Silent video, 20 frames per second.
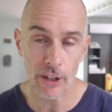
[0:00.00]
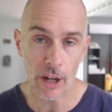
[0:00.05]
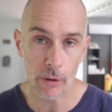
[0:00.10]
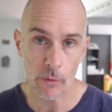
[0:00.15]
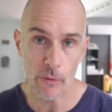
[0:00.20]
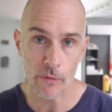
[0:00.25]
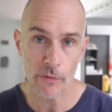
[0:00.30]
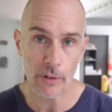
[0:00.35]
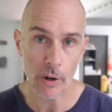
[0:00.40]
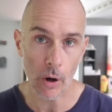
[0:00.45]

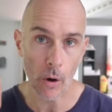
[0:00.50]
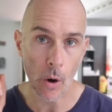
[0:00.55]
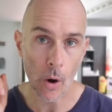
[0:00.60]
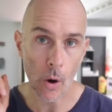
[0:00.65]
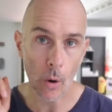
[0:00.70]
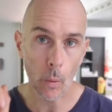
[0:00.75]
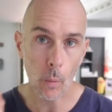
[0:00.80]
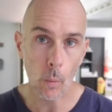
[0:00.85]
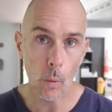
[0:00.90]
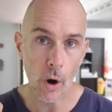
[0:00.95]
and we've
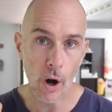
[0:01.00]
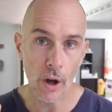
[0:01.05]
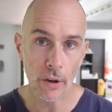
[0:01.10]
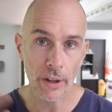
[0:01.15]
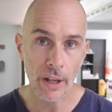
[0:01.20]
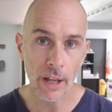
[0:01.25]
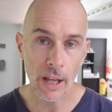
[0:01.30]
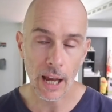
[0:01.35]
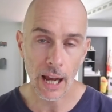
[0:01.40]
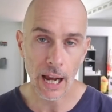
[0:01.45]
got
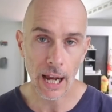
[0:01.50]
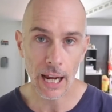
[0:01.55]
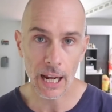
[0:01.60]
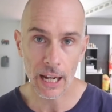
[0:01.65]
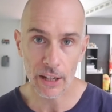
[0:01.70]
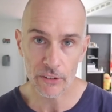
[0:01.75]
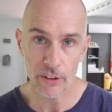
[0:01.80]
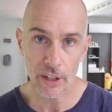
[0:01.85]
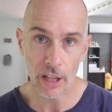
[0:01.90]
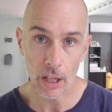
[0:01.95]
1
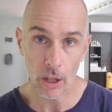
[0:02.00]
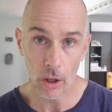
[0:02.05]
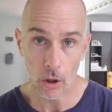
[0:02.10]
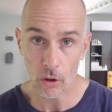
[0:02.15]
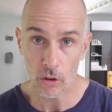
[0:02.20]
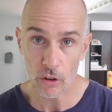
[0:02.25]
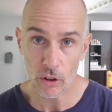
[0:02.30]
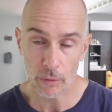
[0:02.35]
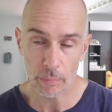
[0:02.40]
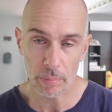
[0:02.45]
as a
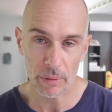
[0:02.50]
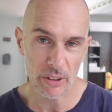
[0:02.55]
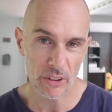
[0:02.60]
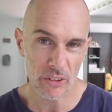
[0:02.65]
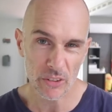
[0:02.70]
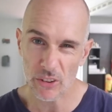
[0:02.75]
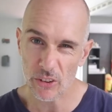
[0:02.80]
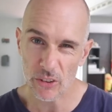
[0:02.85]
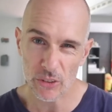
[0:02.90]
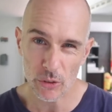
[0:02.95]
lockup and
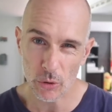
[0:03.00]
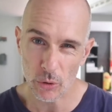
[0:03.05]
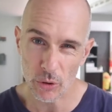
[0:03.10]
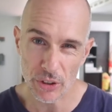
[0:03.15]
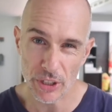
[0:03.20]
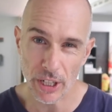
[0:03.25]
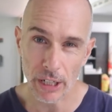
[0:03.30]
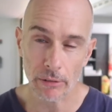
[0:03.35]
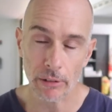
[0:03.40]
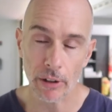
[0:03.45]
just a
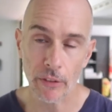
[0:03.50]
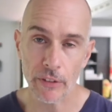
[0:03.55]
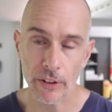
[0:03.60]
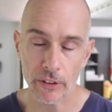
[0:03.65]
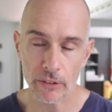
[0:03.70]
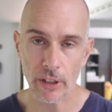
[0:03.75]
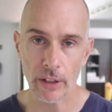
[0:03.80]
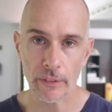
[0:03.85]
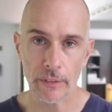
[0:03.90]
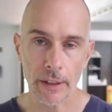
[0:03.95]
storage area and
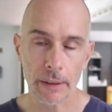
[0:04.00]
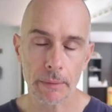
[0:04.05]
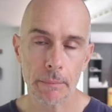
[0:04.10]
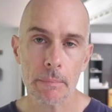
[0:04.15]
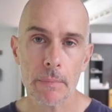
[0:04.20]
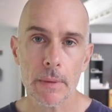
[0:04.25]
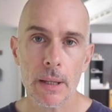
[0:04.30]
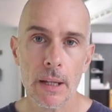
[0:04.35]
things like that.